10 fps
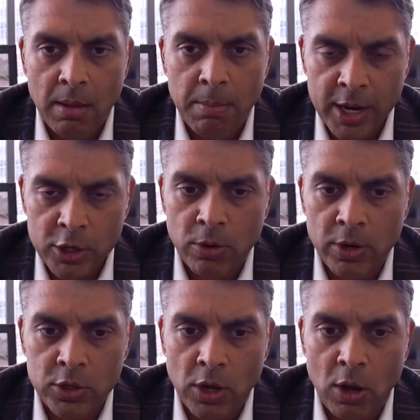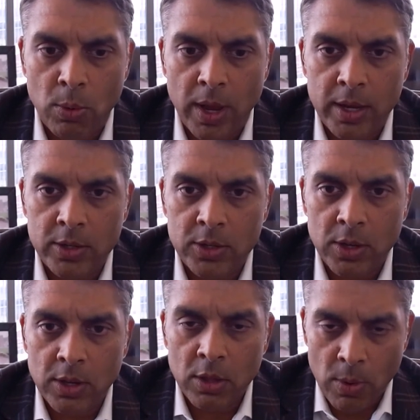Make sure it's
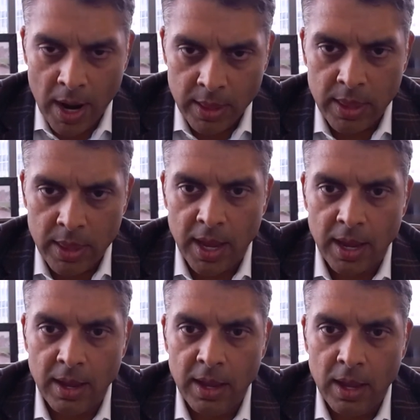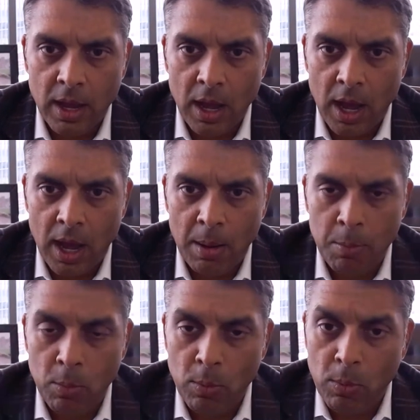always the right thing.
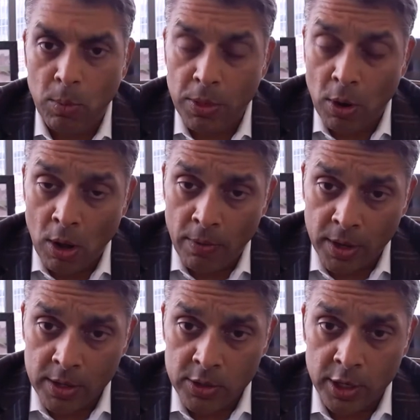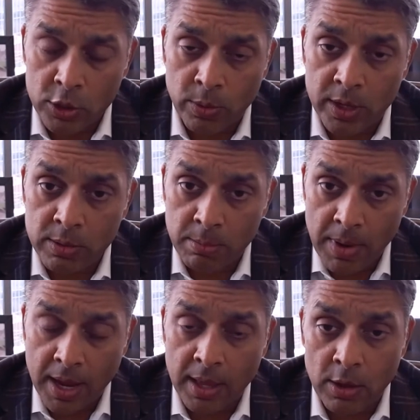With all the constituents,
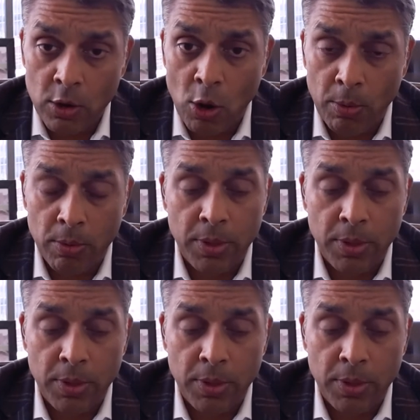make it the noble